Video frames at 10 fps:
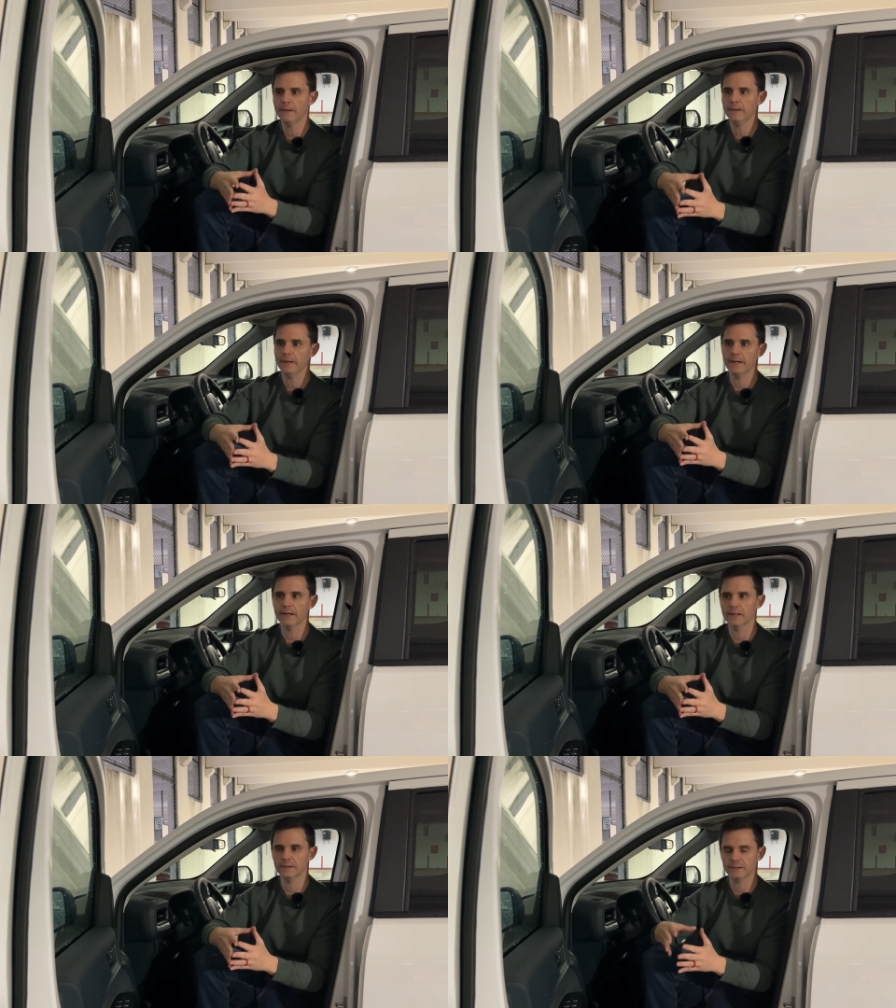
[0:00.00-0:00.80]

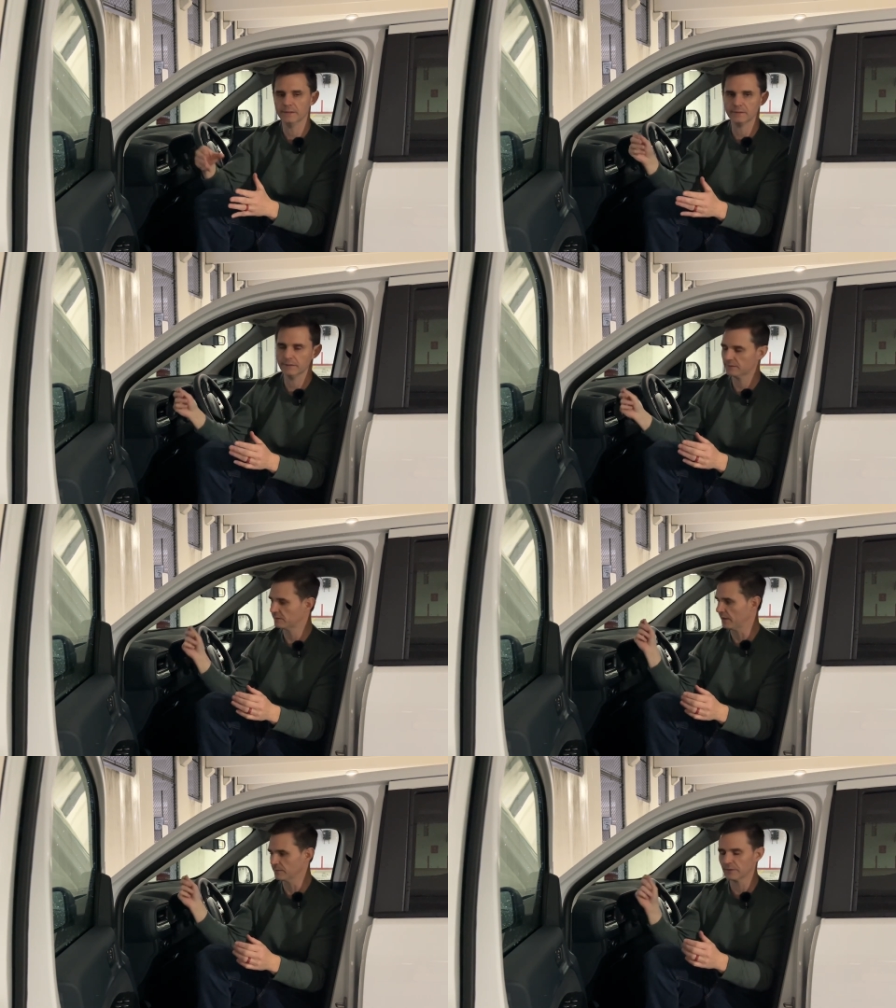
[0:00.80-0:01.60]
And it
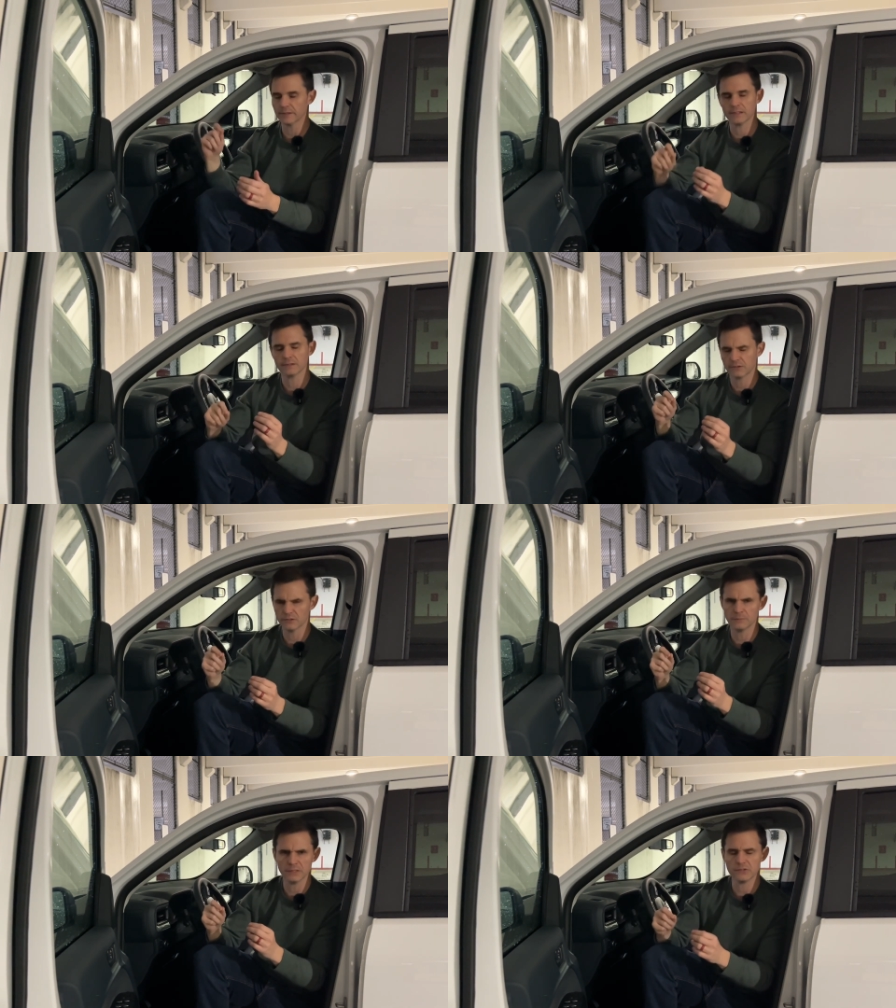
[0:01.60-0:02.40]
sounds like it
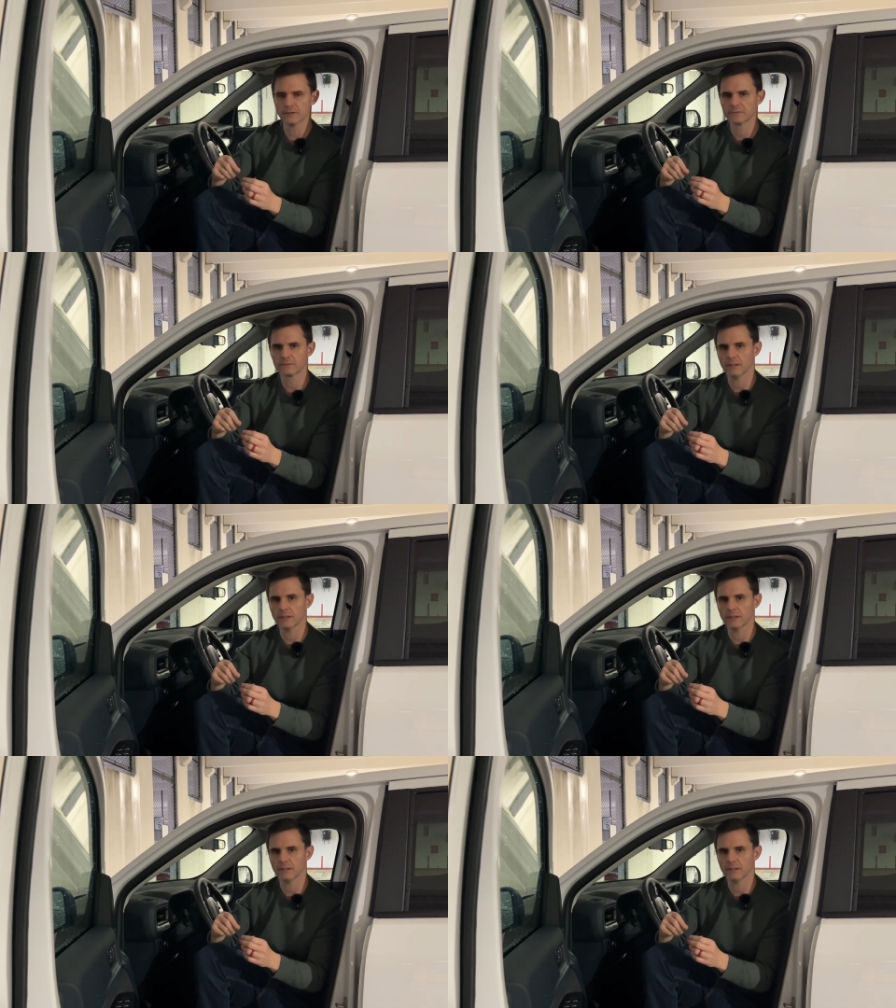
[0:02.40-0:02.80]
could be just